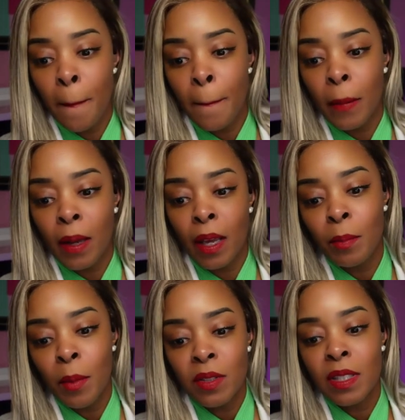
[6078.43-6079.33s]
And
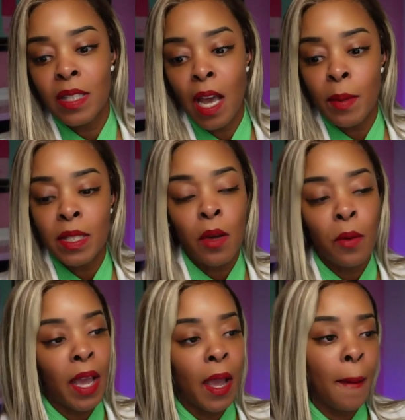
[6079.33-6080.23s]
most of the time it's
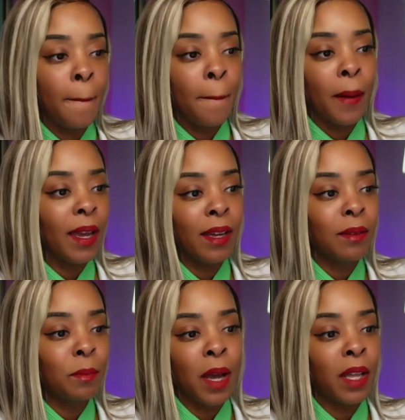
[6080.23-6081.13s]
okay. I ain't
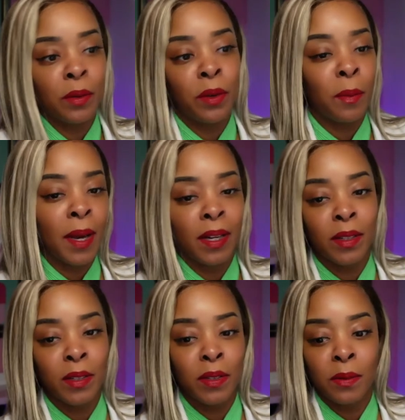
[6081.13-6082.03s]
bothering nobody else
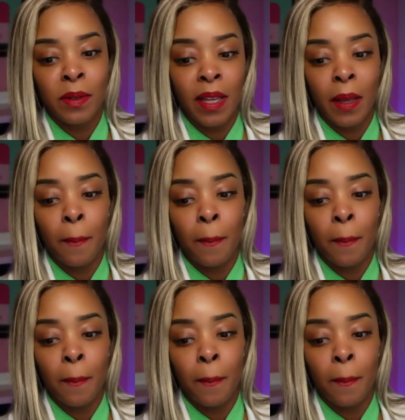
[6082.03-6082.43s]
doing it.